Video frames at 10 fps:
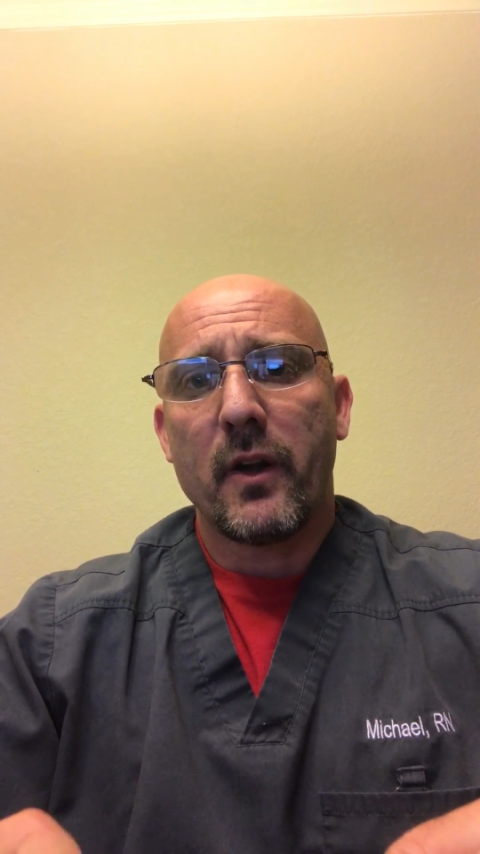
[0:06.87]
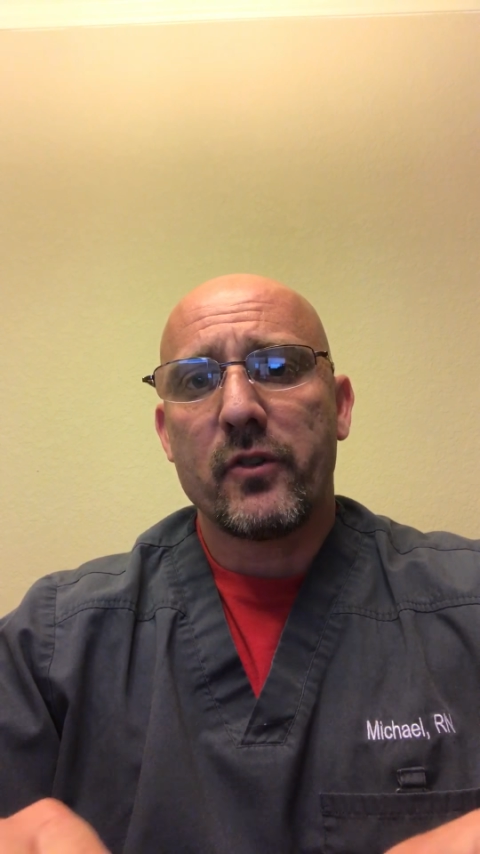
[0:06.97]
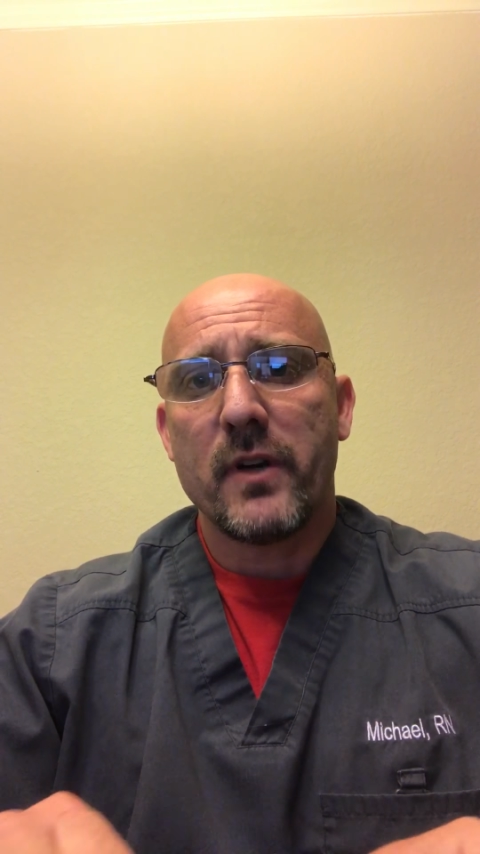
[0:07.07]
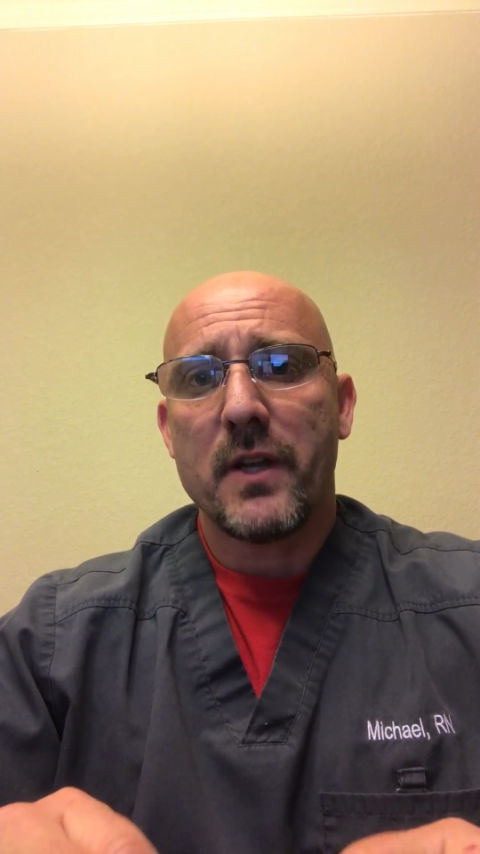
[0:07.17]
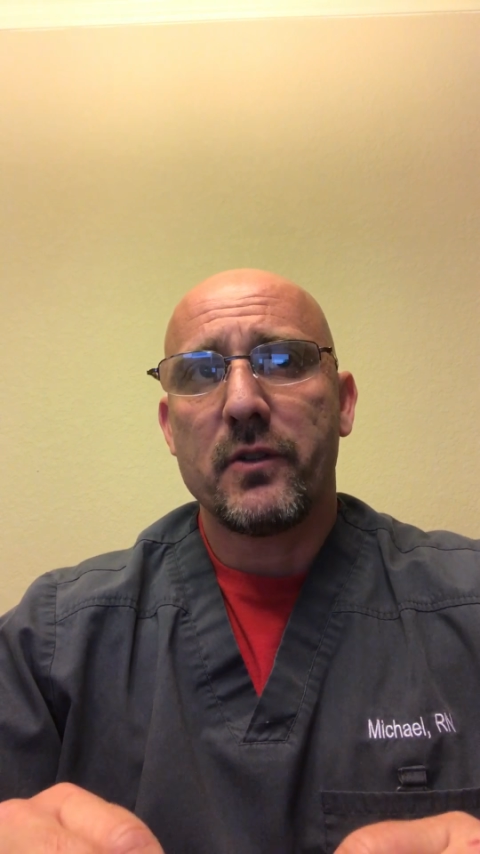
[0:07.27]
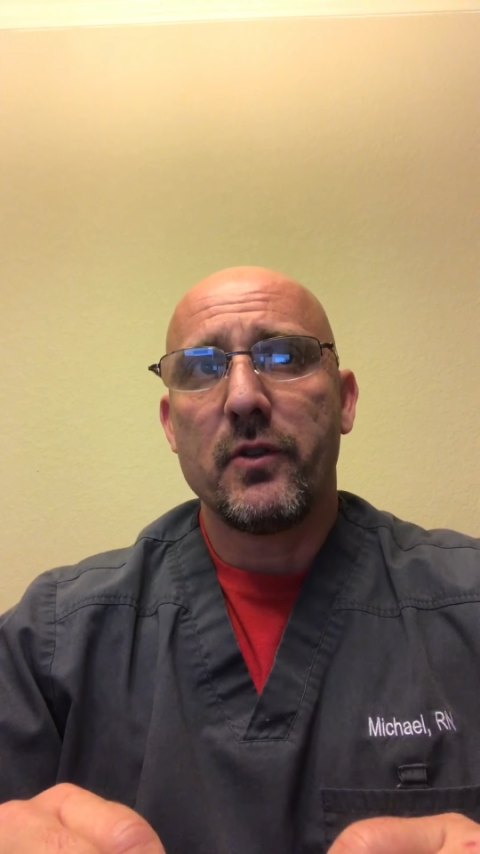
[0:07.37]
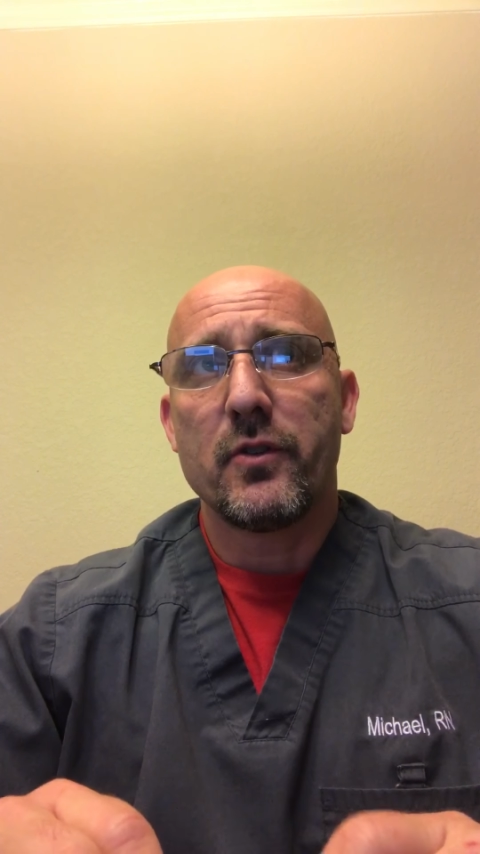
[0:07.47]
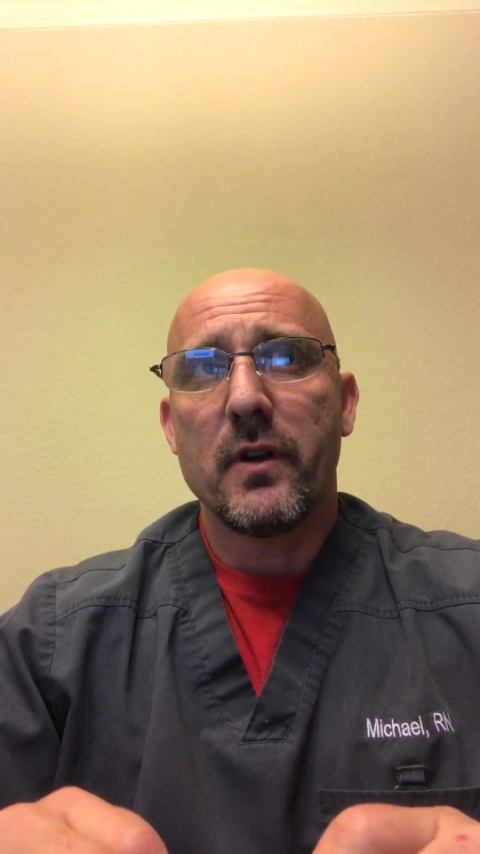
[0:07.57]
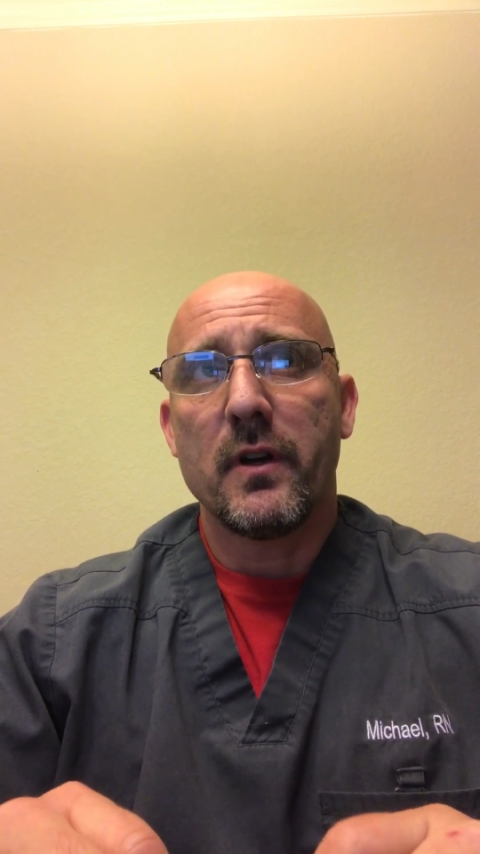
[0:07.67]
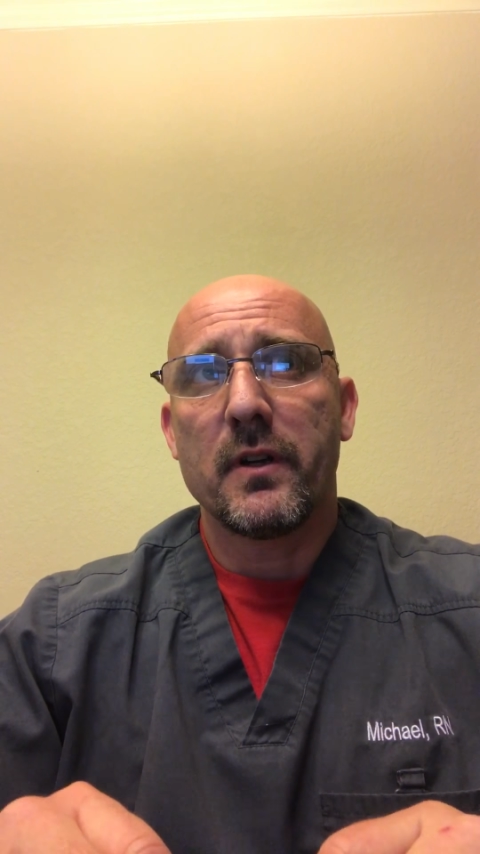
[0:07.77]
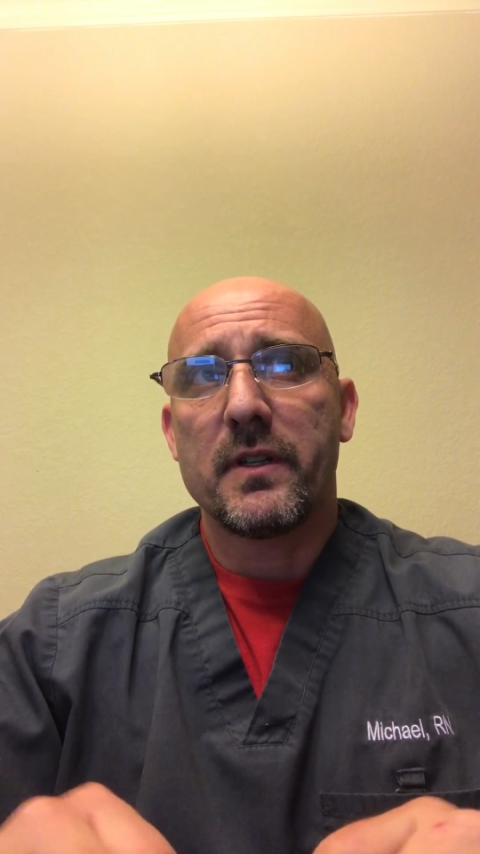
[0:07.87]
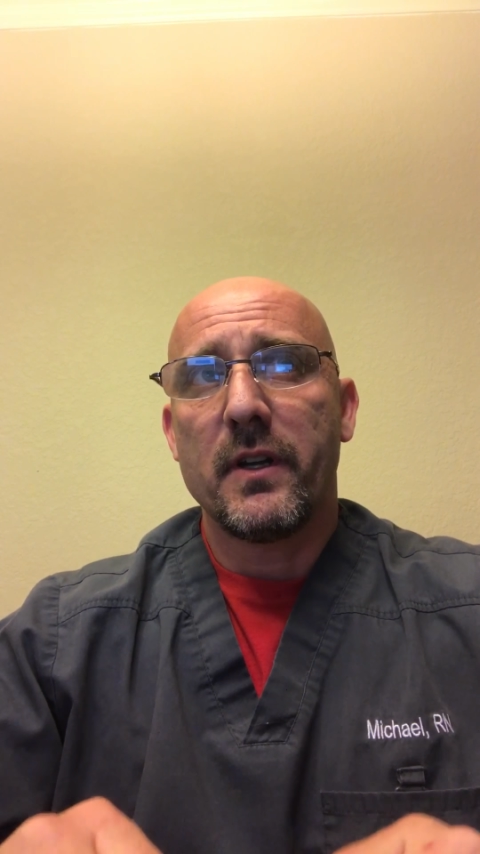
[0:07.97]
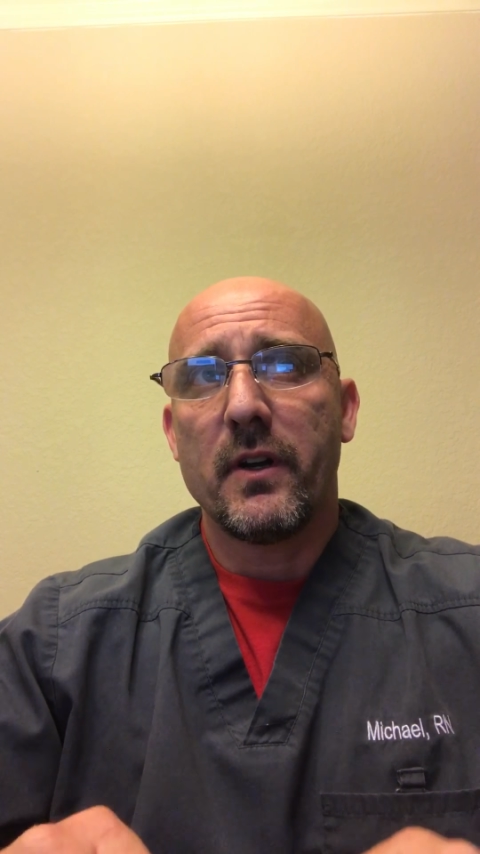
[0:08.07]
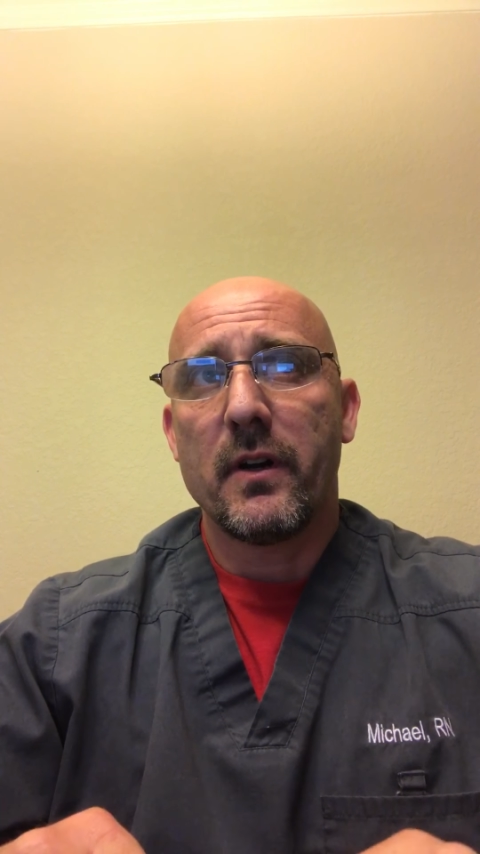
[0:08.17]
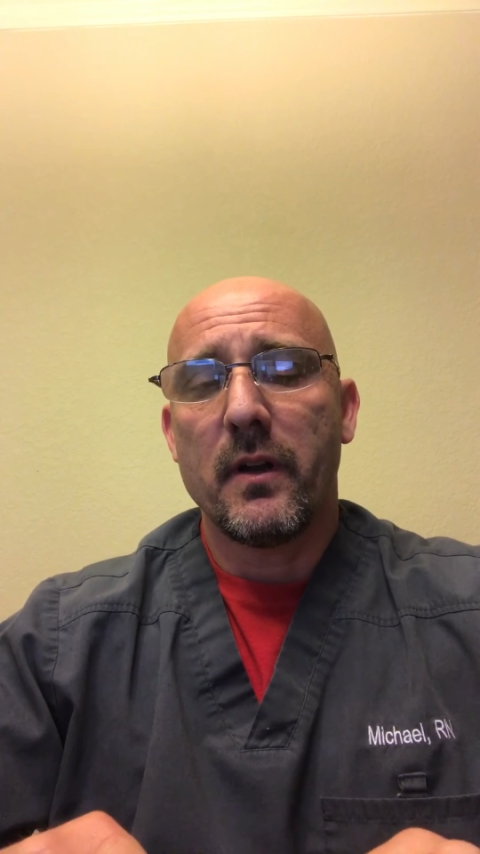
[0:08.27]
contrast two drugs here.